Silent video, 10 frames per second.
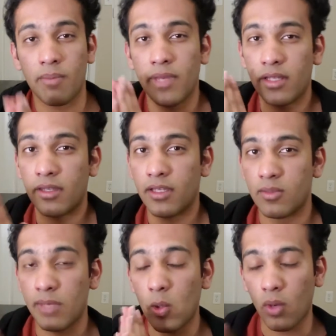to make
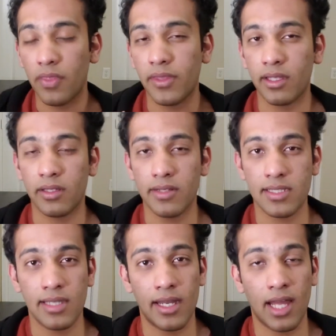make one thing clear: is
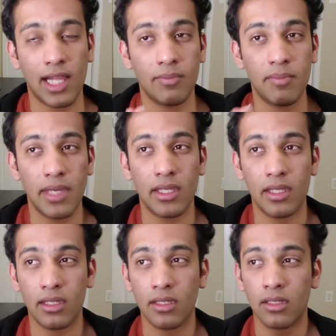that I'll be
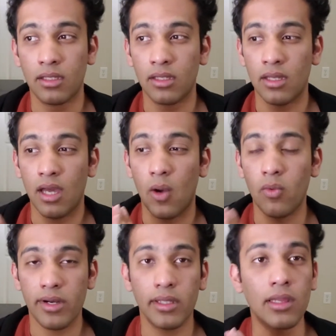making a
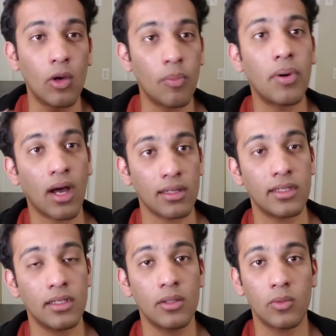very low
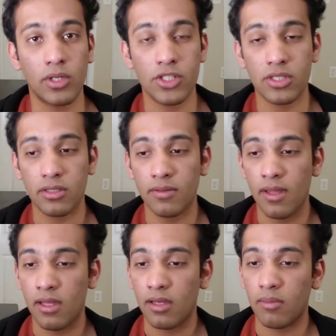poly version
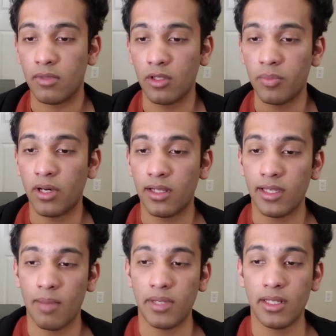low
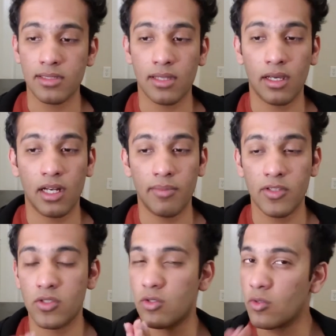poly, I mean, it's not gonna be
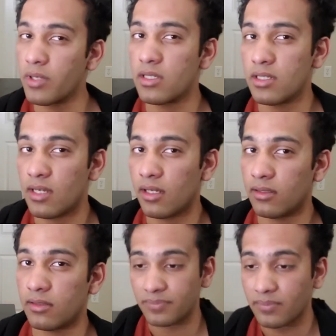super detailed.